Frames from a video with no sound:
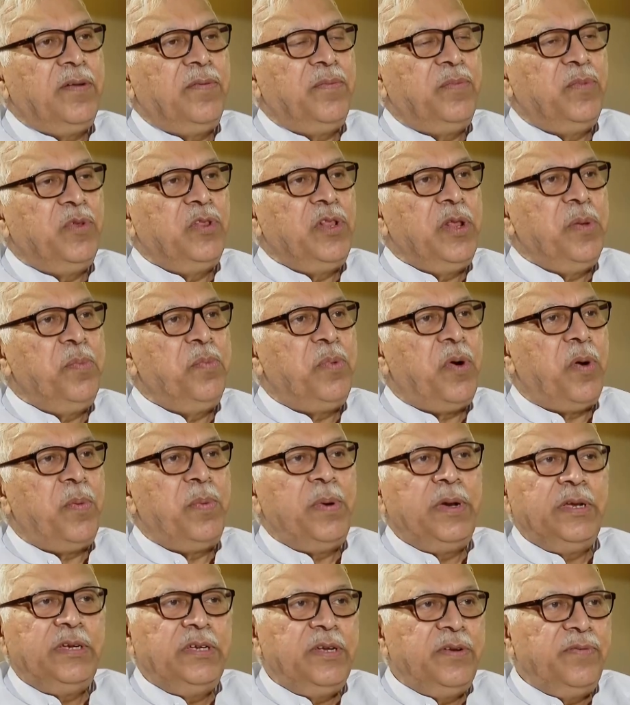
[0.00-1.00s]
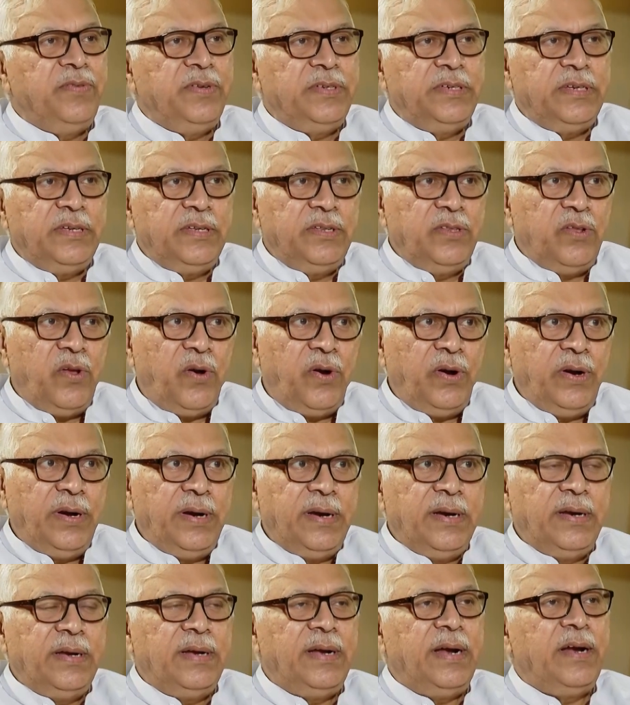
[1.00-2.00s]
of Muslim population which is
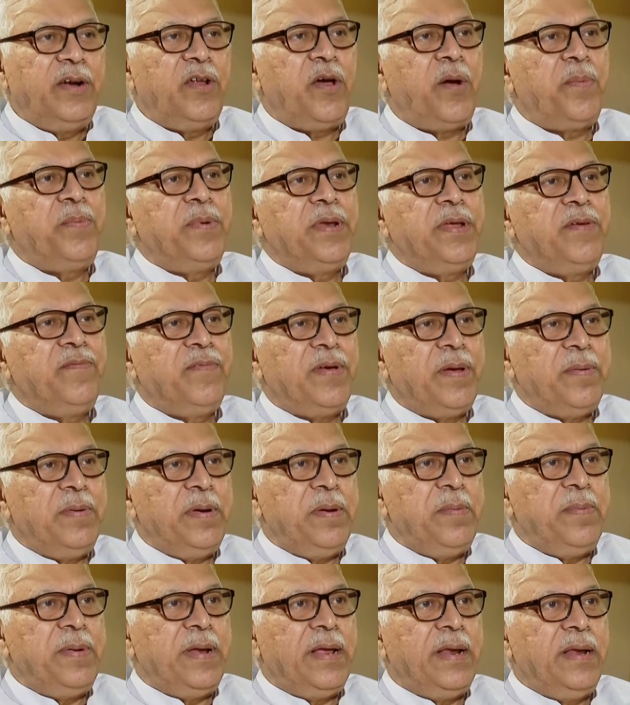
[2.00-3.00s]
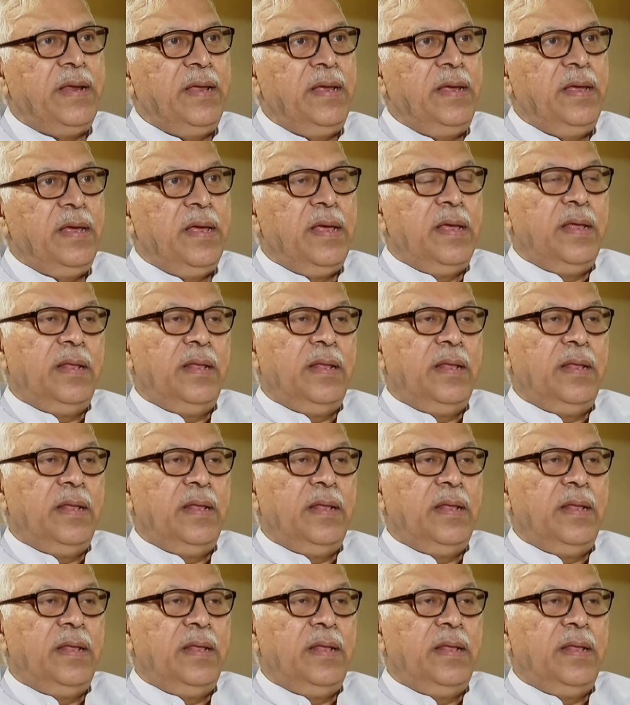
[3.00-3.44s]
not adopting family planning,